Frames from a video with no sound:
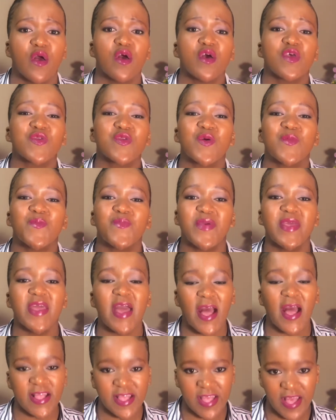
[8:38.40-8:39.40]
So be
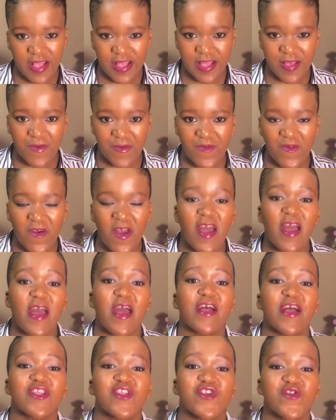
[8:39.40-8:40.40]
attentive
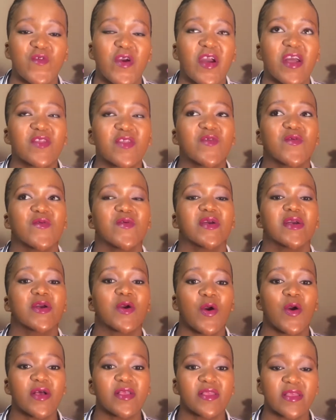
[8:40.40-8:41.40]
and try to
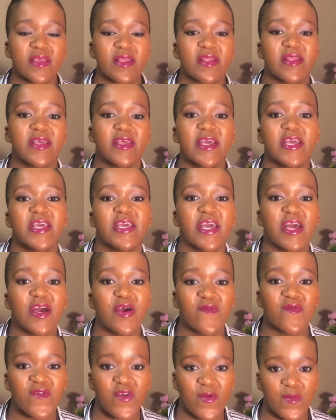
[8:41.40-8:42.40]
constantly hear
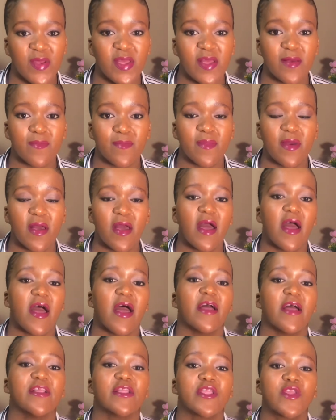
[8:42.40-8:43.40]
from him
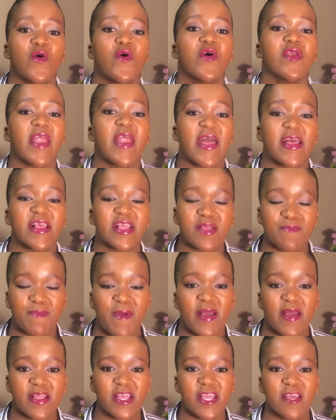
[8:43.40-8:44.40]
and don't
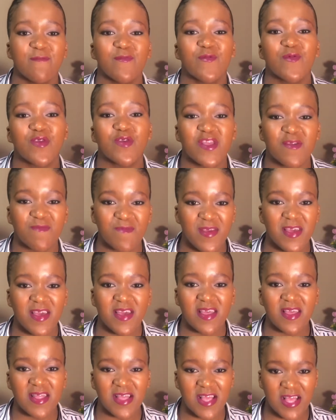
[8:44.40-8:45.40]
expect him to speak
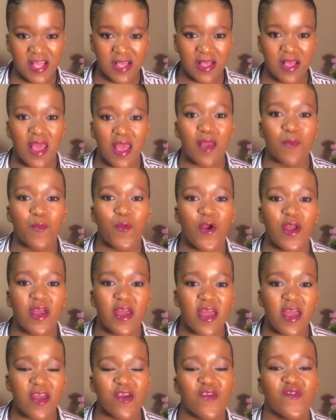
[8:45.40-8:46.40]
the same way
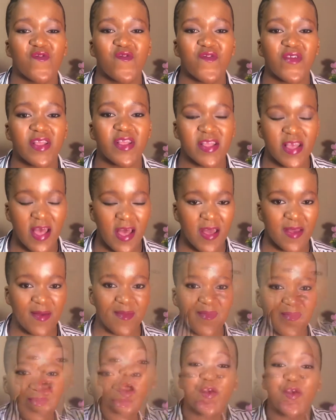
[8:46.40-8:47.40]
every time.
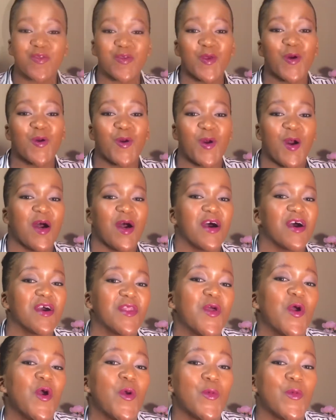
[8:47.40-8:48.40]
So God
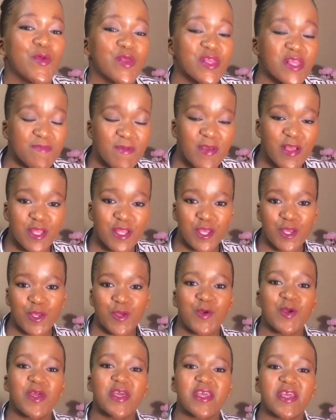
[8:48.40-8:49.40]
will speak to
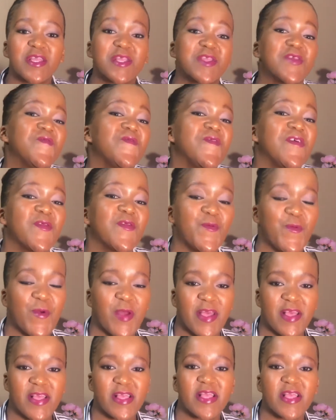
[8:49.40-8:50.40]
you in different
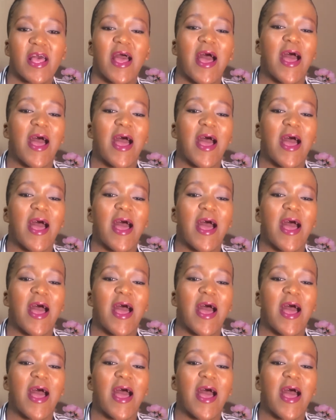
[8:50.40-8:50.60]
ways